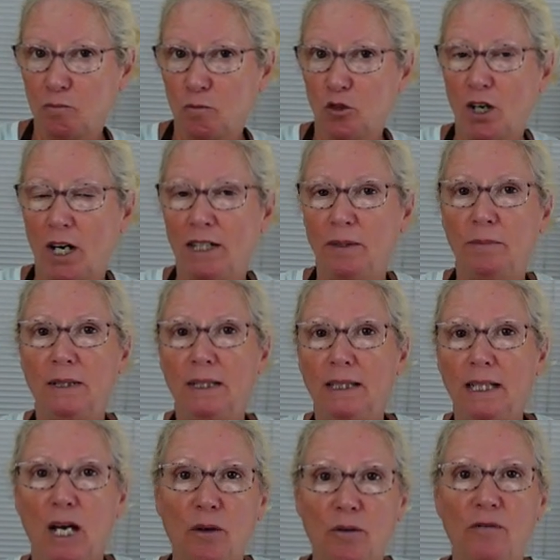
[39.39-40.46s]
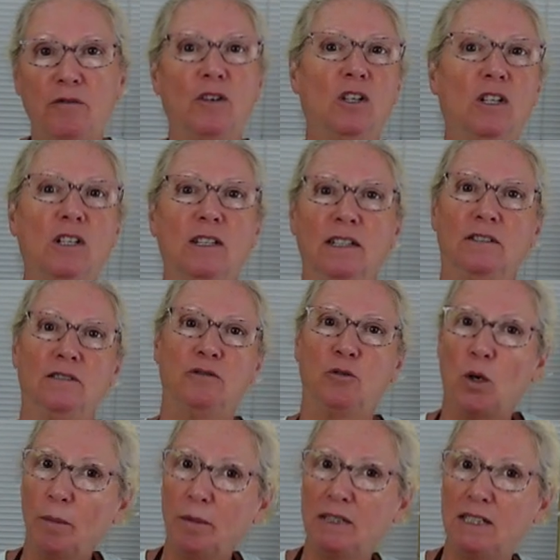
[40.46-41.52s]
trying to be helpful and
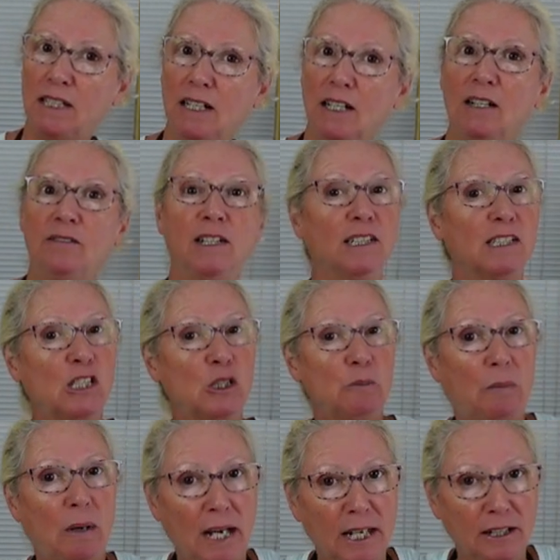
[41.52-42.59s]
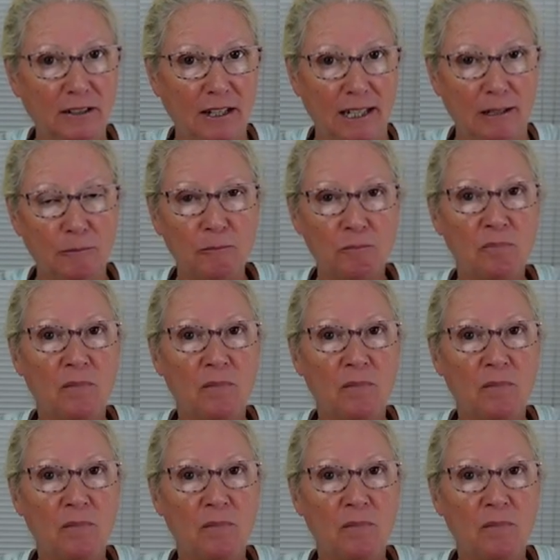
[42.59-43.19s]
informative and inspiring.